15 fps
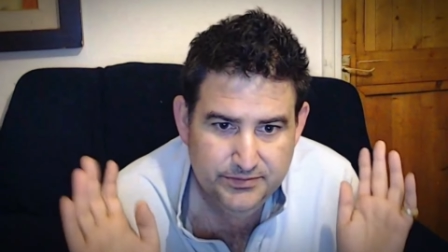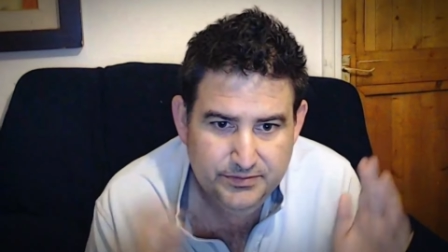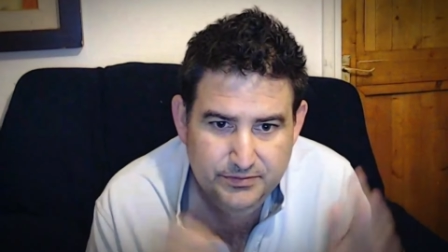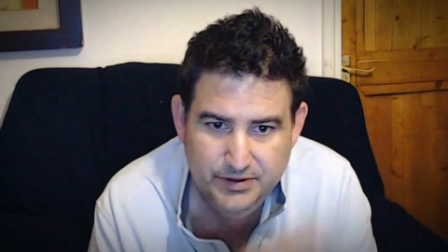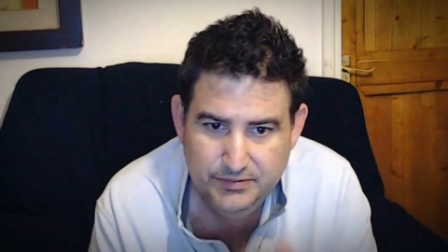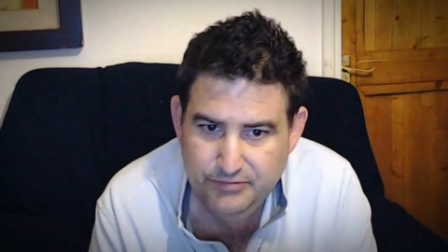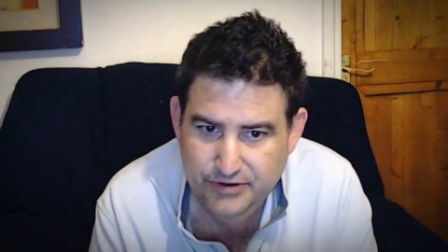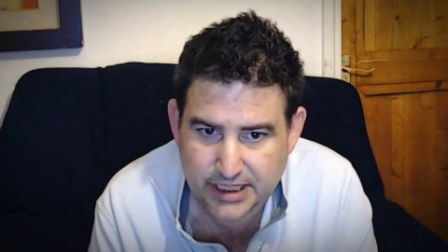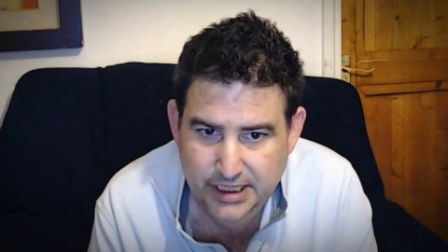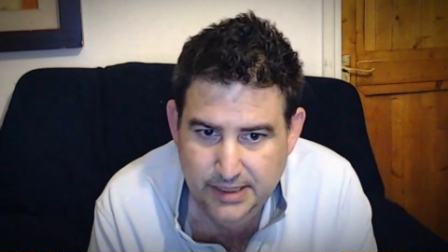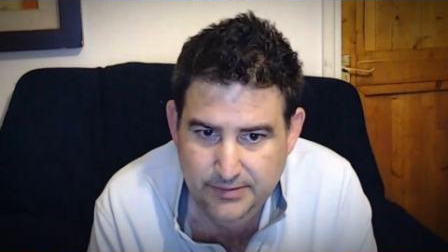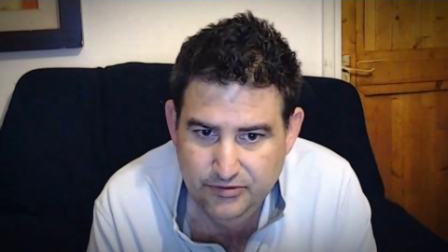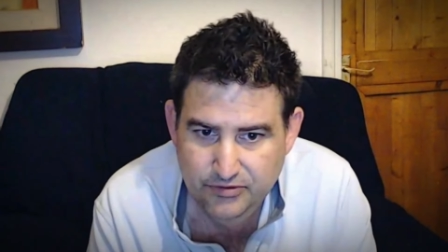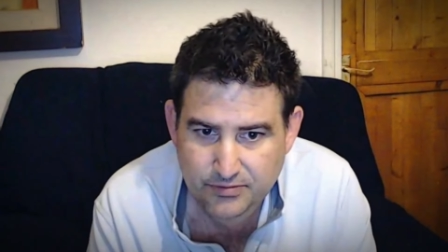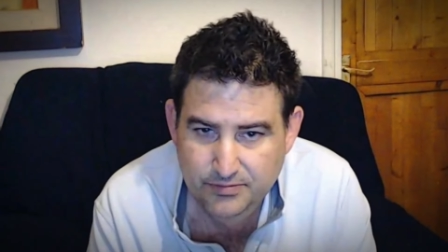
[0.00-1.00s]
we're pretty
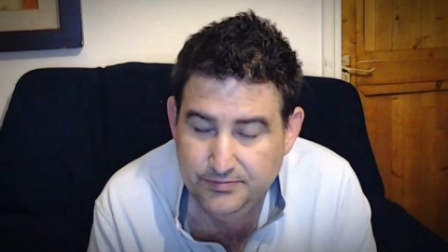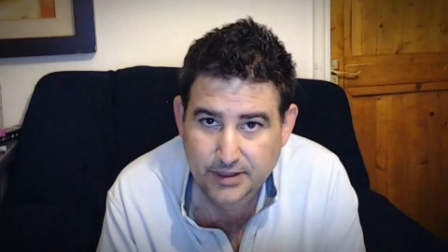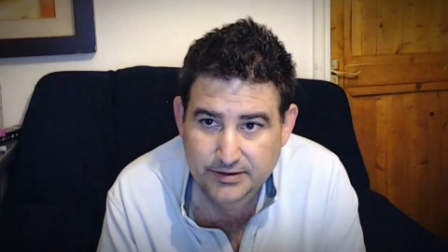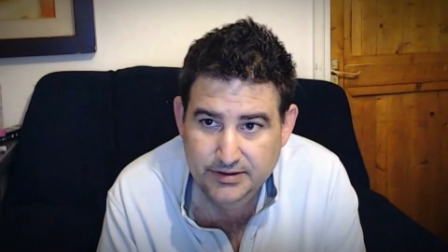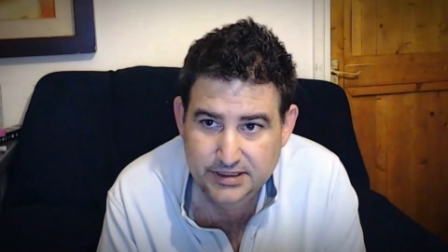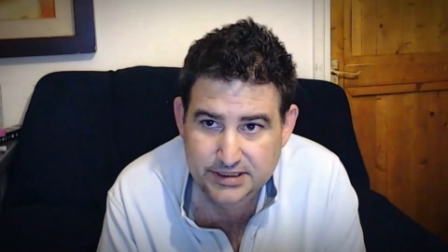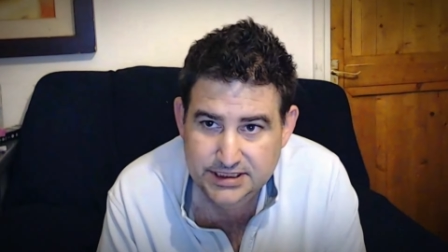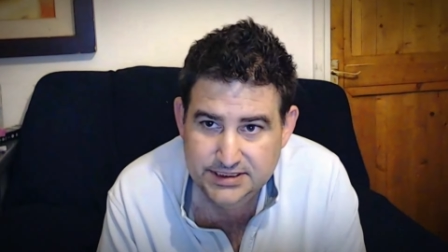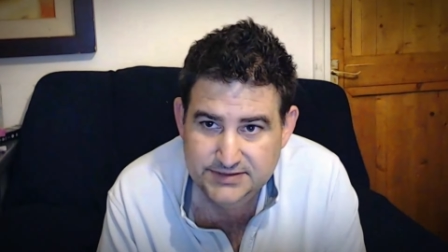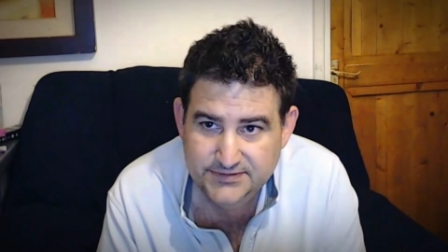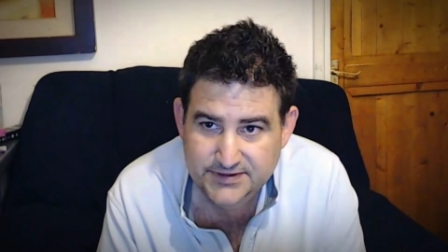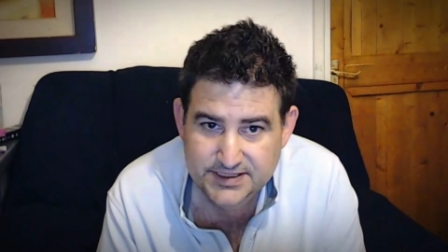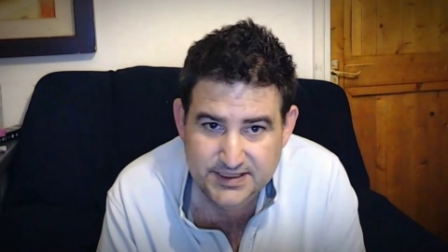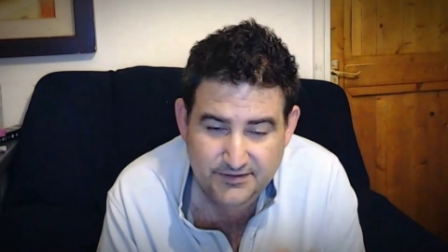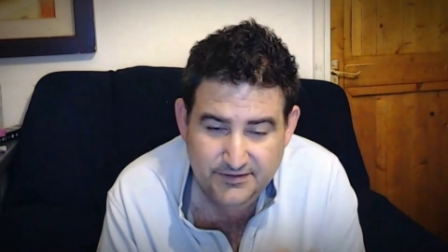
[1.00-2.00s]
liberal. We're, as
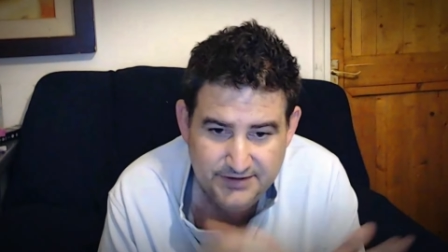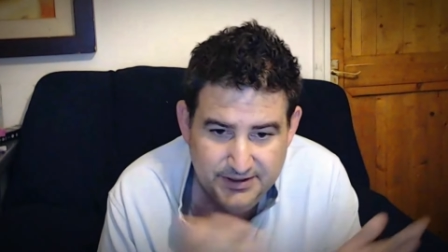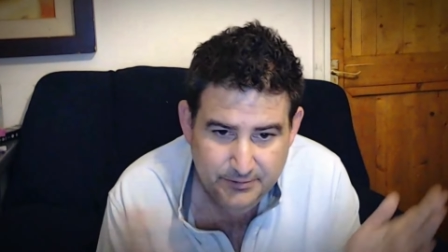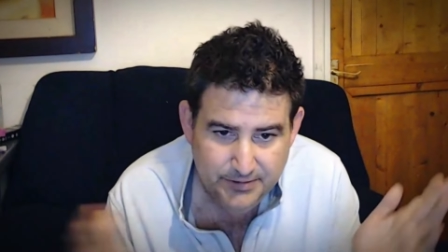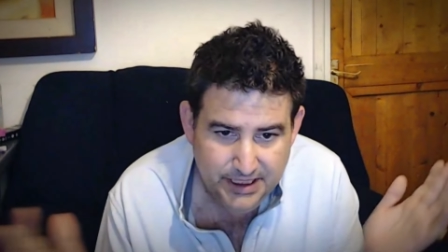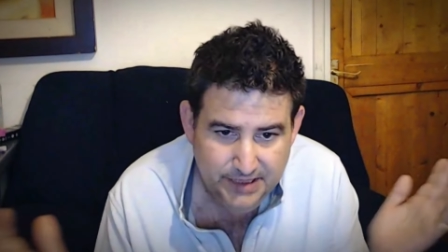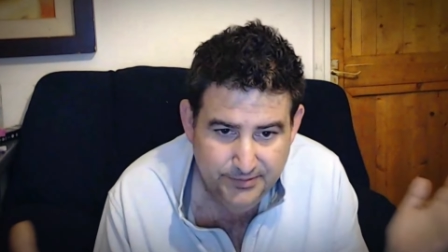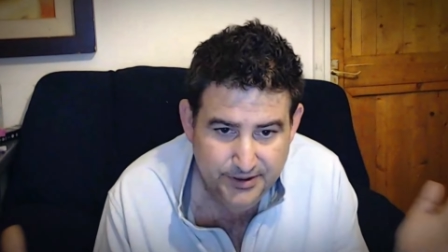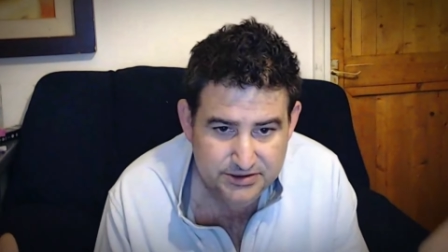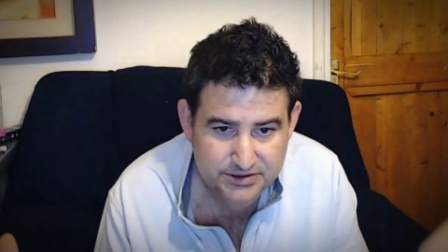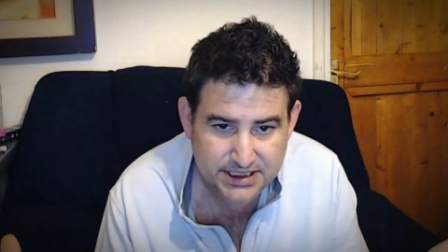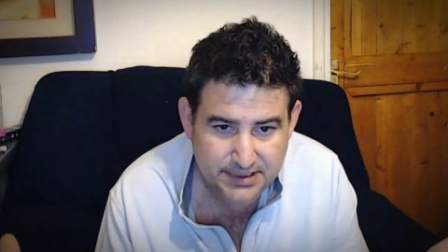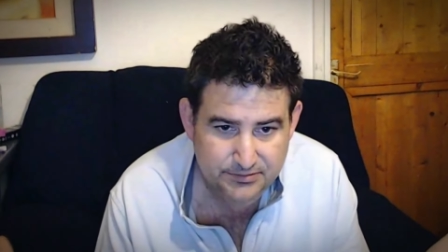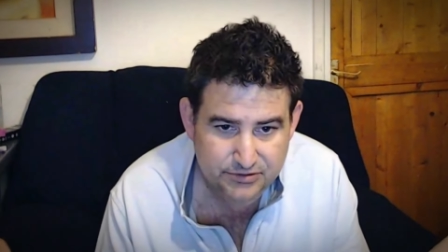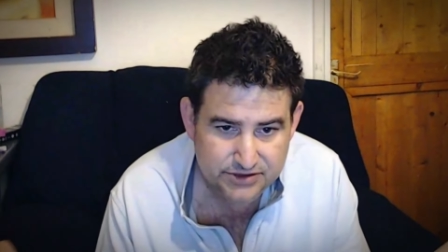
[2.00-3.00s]
far as, I think we're the most
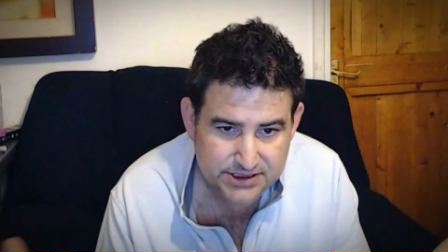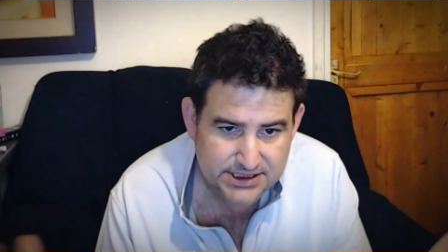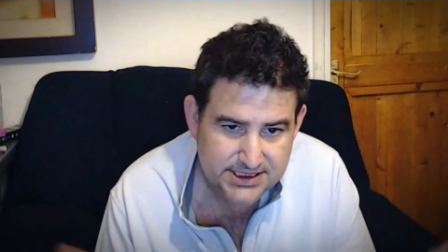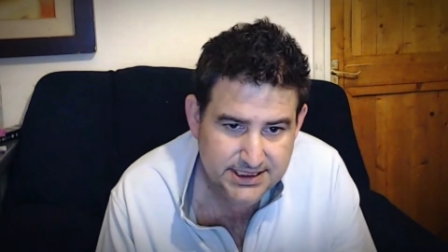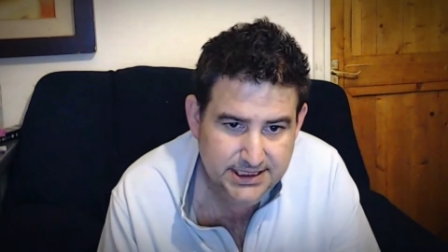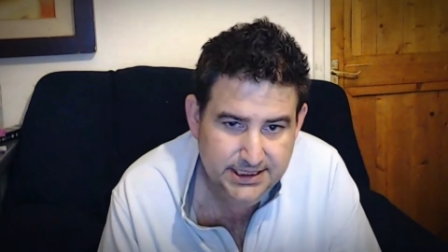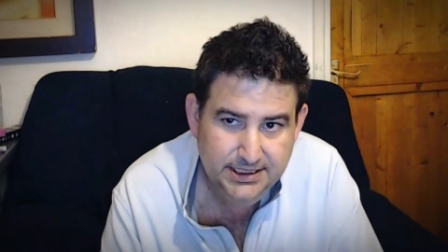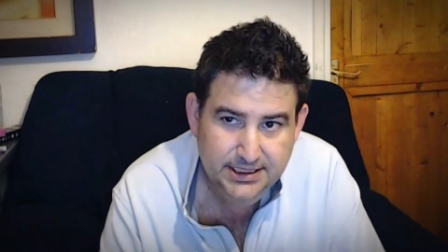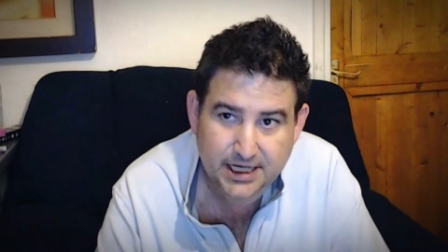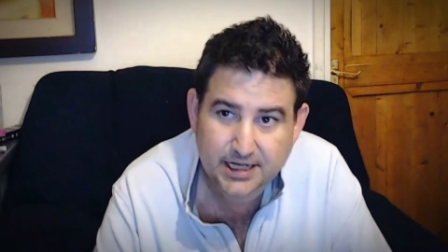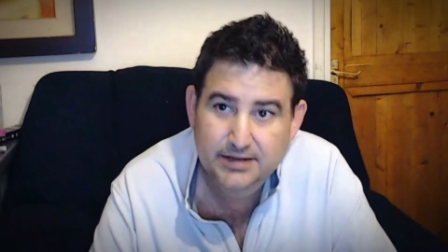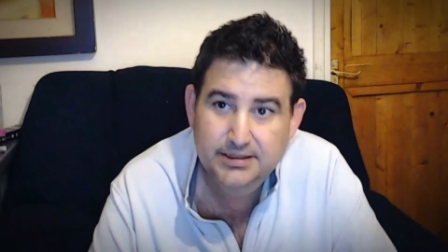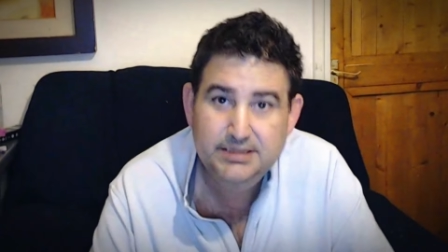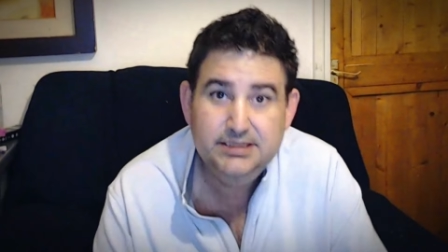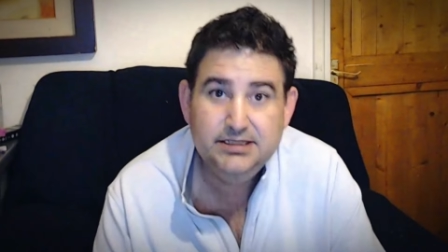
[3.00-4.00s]
liberal city,
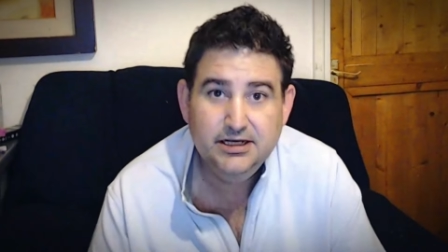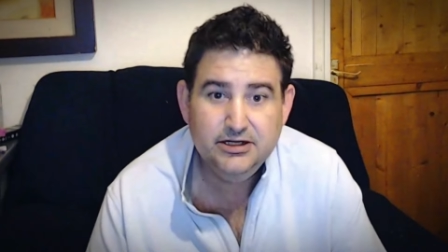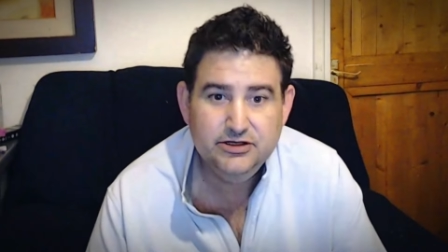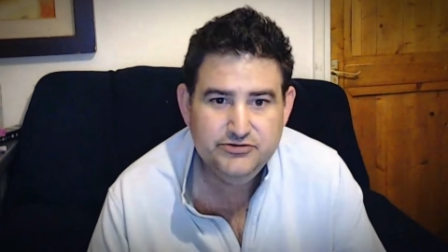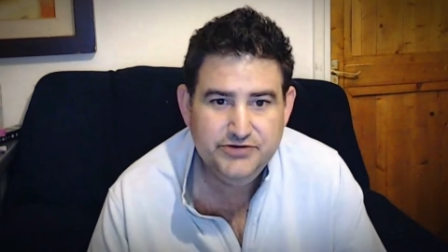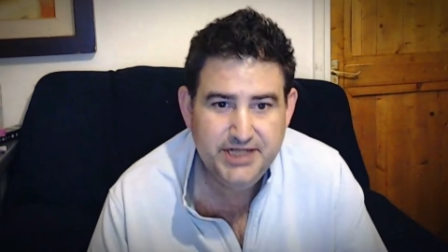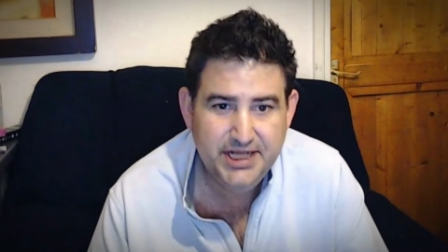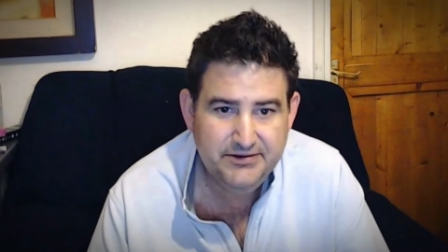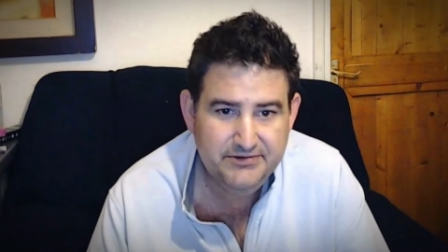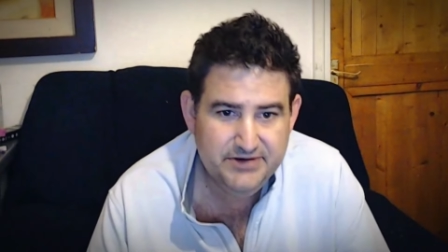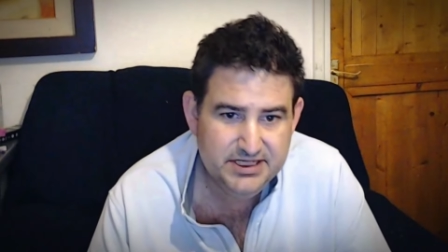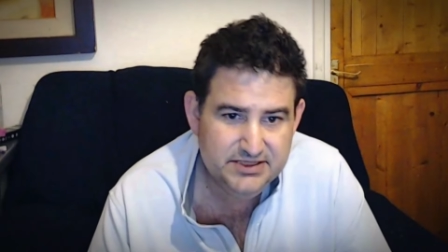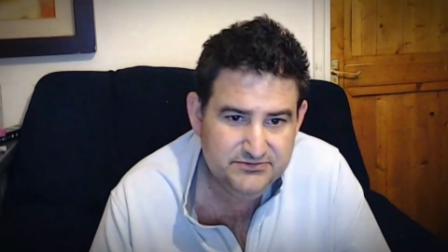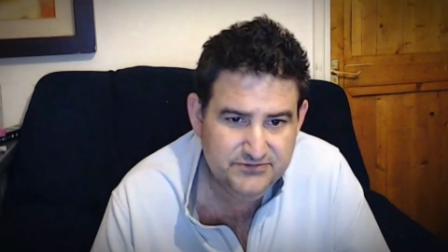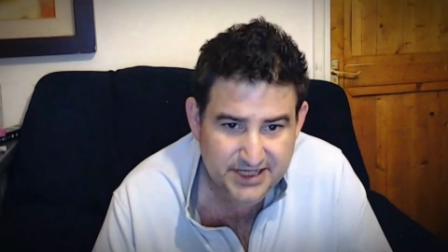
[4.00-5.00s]
uh, country there
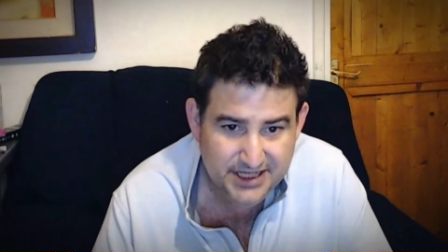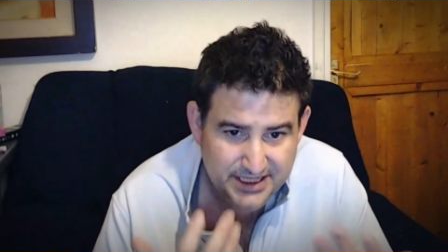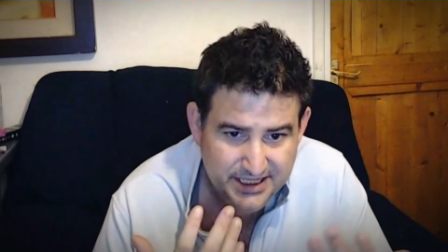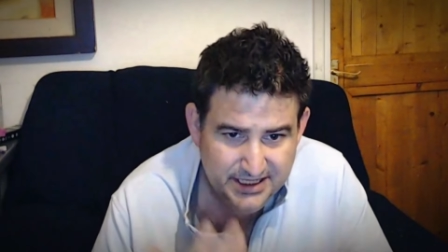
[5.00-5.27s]
is, really.